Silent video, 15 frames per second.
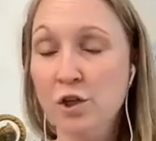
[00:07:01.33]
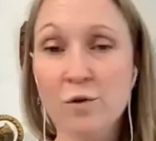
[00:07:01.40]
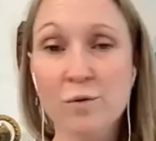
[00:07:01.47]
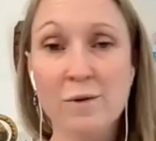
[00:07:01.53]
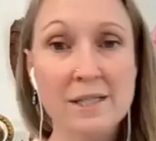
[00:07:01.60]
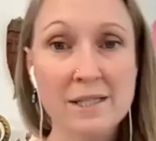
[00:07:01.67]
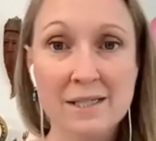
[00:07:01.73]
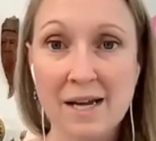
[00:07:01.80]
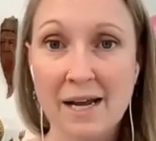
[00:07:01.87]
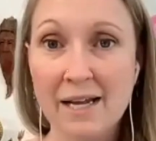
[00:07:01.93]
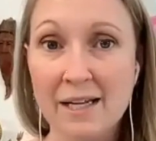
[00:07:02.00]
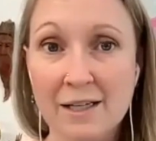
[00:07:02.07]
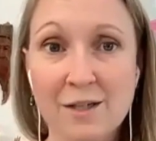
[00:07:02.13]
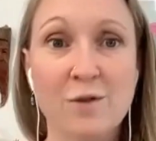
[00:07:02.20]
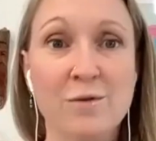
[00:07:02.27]
newest
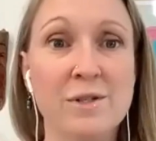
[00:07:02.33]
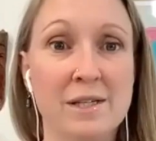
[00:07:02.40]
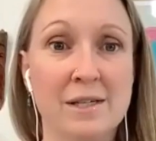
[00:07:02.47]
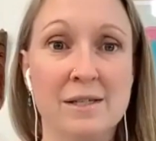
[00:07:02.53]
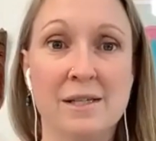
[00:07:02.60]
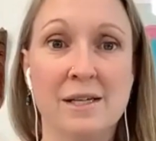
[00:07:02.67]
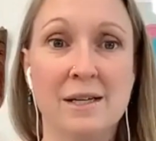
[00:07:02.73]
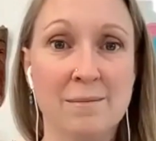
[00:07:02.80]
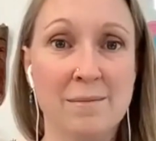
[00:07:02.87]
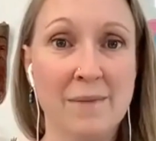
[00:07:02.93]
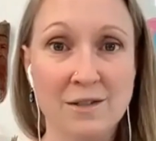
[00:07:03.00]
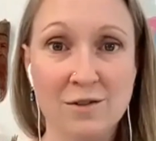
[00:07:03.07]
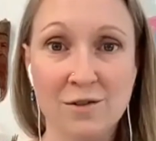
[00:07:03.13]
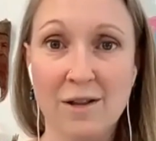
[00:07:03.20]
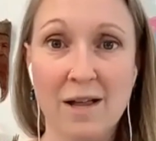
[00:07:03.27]
diagnosis in
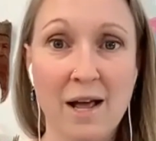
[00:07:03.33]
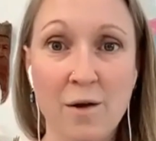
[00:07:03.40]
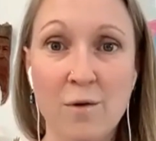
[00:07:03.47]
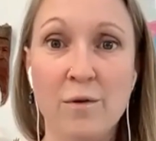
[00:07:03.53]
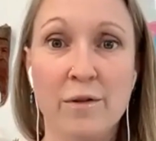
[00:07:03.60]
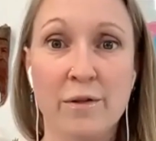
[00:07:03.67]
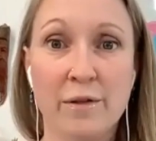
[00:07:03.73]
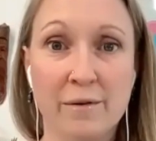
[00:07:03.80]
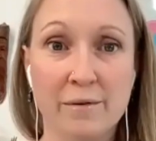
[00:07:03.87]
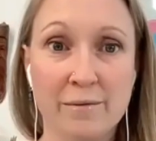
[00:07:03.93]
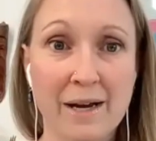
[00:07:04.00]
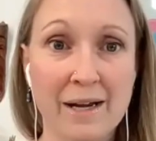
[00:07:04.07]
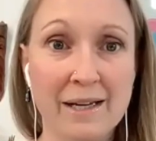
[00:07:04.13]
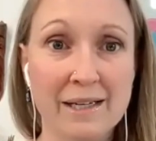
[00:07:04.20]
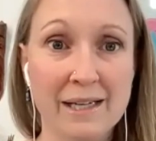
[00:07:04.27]
mental health,
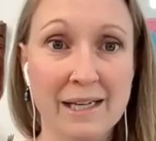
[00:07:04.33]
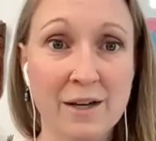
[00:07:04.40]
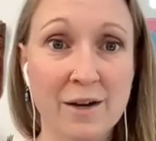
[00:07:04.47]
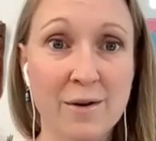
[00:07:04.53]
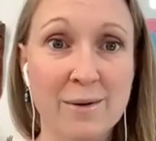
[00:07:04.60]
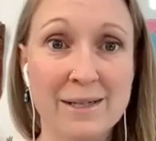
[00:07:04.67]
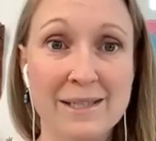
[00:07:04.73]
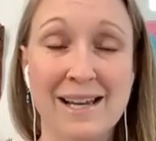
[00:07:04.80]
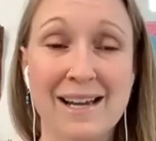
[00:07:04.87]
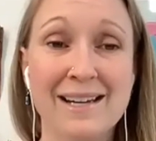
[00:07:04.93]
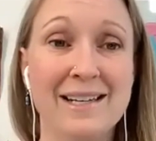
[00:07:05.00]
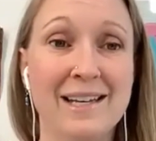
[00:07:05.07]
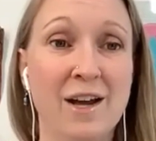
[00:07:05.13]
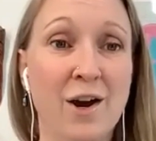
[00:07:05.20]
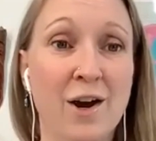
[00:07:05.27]
right?
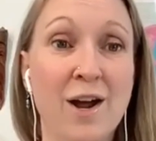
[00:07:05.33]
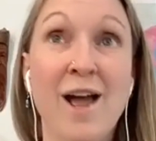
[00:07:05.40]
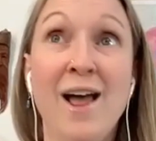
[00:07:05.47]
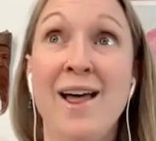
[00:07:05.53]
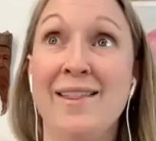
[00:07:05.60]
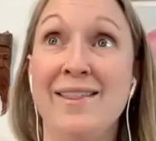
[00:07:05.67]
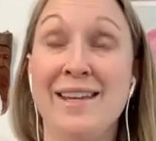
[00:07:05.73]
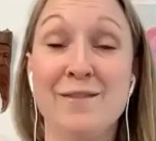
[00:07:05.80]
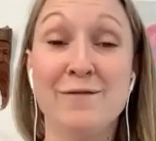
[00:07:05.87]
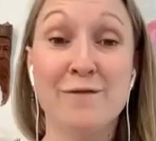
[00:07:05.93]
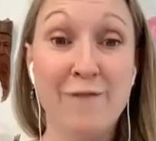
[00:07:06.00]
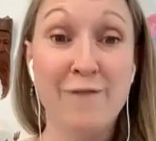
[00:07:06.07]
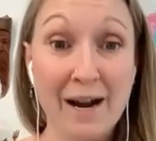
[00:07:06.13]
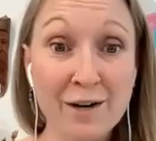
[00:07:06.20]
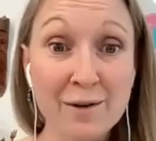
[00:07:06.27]
Eco-anxiety, the
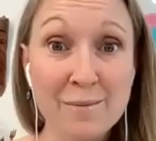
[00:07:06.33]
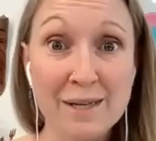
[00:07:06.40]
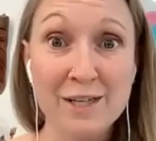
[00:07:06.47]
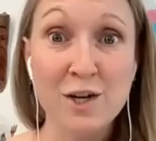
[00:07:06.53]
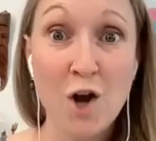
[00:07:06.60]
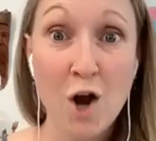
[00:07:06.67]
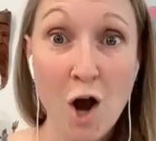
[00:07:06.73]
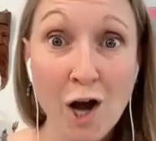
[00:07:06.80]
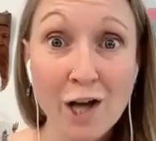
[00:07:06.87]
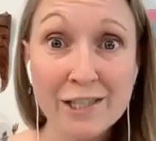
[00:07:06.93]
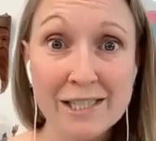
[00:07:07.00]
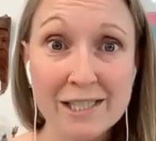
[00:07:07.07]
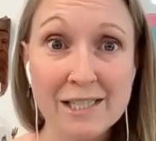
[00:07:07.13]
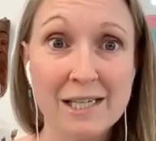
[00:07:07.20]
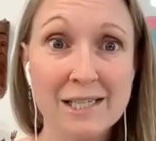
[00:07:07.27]
environment
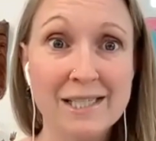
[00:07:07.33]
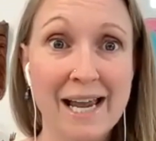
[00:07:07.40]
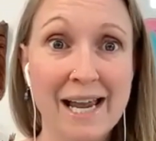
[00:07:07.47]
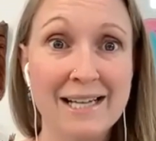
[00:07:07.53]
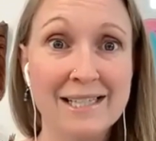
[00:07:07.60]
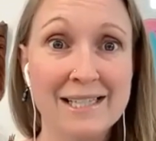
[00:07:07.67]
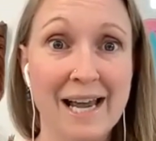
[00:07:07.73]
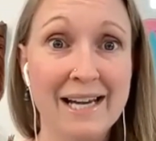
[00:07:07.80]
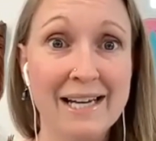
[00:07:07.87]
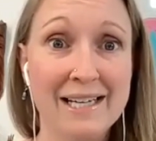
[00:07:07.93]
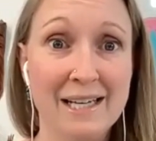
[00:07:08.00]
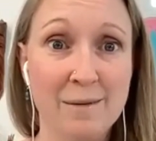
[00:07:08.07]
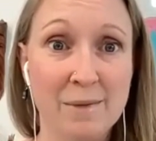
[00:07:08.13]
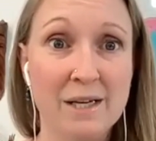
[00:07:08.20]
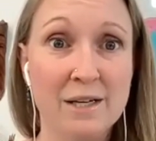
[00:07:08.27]
causes us
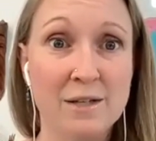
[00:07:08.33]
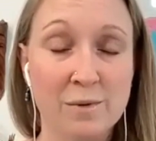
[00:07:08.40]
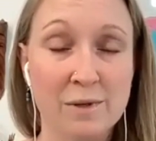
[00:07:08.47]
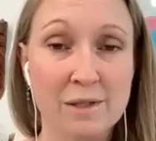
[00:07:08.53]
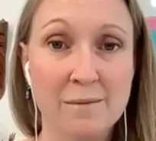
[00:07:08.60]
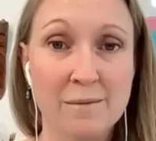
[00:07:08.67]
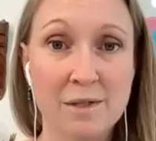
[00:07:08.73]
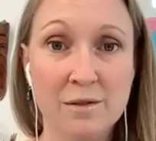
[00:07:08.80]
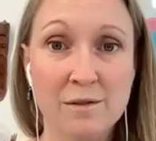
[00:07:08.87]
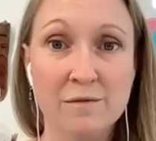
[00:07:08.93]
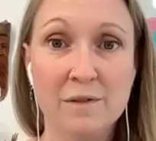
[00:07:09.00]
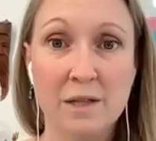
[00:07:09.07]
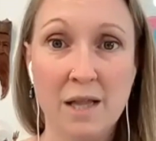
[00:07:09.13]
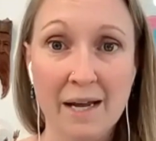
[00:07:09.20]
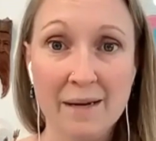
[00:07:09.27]
anxiety because we're in the middle
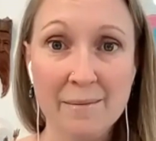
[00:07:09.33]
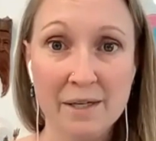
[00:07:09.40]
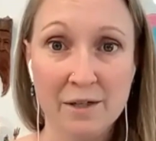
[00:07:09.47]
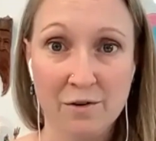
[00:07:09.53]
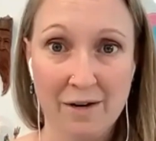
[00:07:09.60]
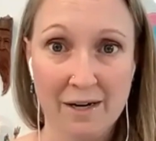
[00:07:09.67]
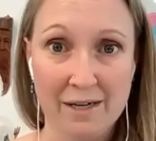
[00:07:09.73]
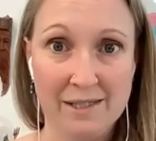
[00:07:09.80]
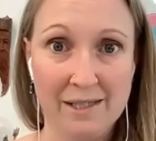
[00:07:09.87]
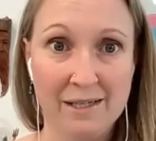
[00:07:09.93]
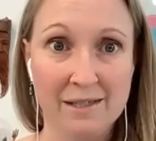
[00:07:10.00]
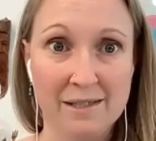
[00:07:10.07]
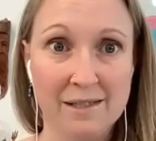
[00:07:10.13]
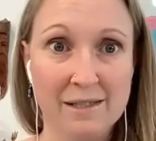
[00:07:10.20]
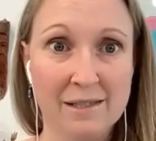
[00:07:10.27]
of climate
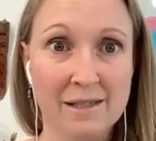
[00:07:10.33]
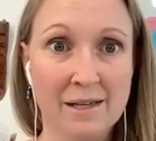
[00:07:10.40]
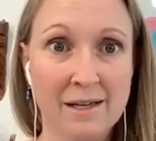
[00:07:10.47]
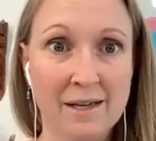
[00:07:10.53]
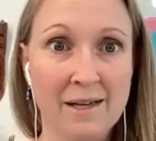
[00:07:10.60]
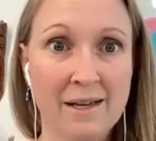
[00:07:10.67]
crisis.